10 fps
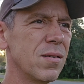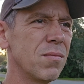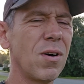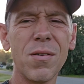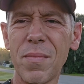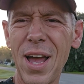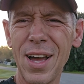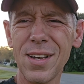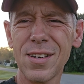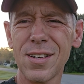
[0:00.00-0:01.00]
welcome
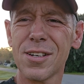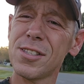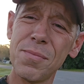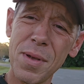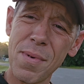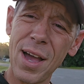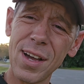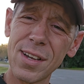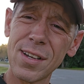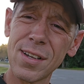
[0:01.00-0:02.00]
back. Good to be
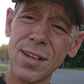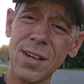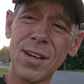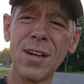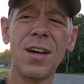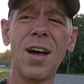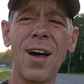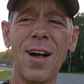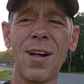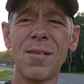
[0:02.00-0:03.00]
back.
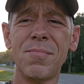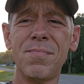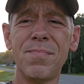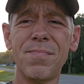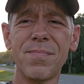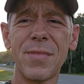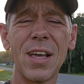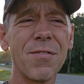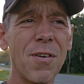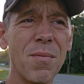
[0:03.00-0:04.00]
Um,
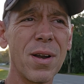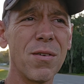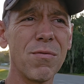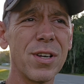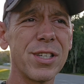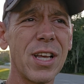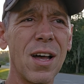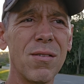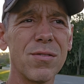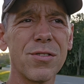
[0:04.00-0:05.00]
thanks for everybody who reached
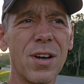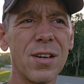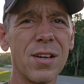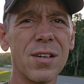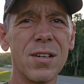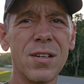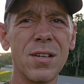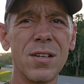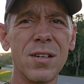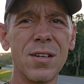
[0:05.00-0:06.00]
out, trying to
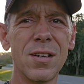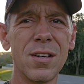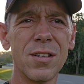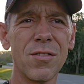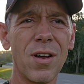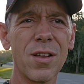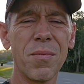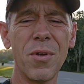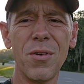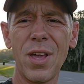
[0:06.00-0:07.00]
trying to
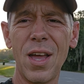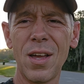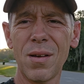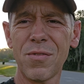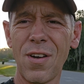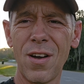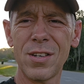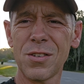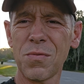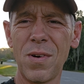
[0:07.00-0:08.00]
communicate. I'm sorry, I
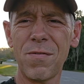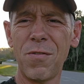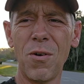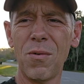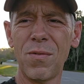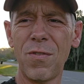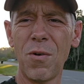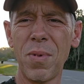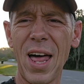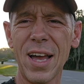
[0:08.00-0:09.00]
just went full full
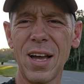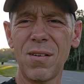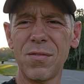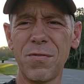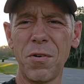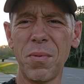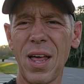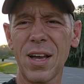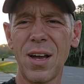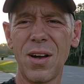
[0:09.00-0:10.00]
blackout, full
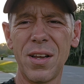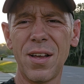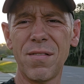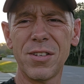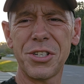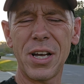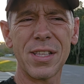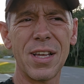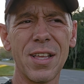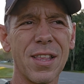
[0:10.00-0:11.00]
blackout. I haven't checked
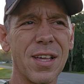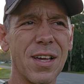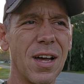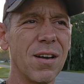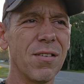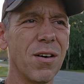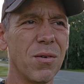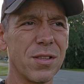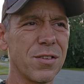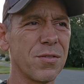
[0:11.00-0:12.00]
anything. I don't know
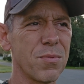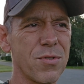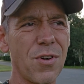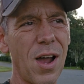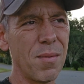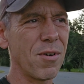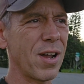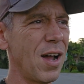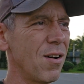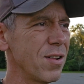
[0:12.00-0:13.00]
what the subscriber
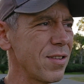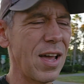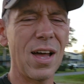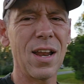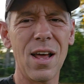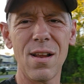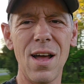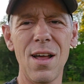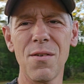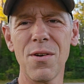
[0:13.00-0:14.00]
count is at. I,
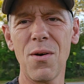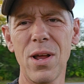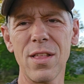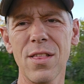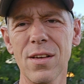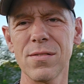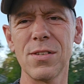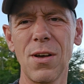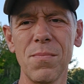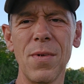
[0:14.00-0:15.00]
I don't know anything.
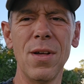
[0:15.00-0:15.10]
So,